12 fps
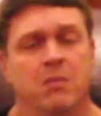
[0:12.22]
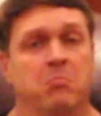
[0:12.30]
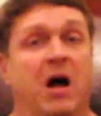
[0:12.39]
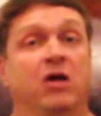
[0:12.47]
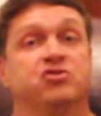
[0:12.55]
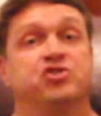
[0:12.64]

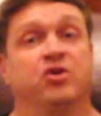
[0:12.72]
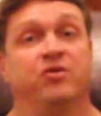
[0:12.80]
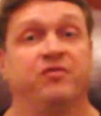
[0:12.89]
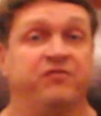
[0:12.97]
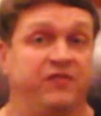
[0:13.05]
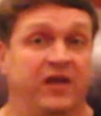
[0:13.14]

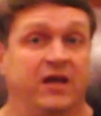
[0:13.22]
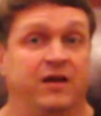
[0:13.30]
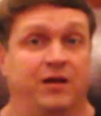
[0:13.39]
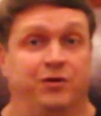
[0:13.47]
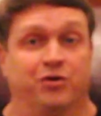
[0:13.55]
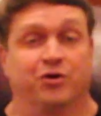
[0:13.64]
milestone
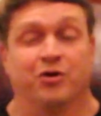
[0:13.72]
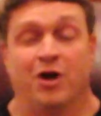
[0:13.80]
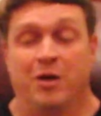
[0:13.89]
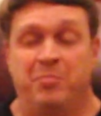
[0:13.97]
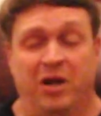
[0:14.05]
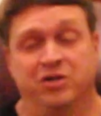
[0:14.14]
event in your
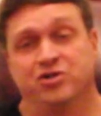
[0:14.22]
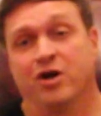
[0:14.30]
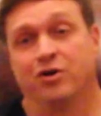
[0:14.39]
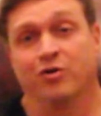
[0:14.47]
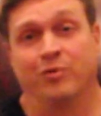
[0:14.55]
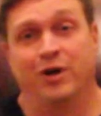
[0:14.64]

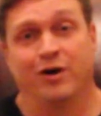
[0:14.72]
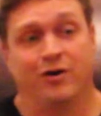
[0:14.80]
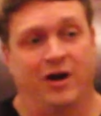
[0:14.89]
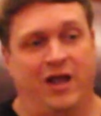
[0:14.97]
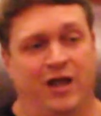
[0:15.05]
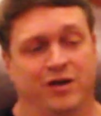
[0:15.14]
Peloton
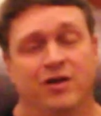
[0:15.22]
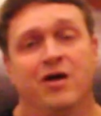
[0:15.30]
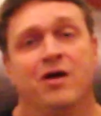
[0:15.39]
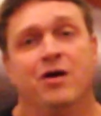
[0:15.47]
career, and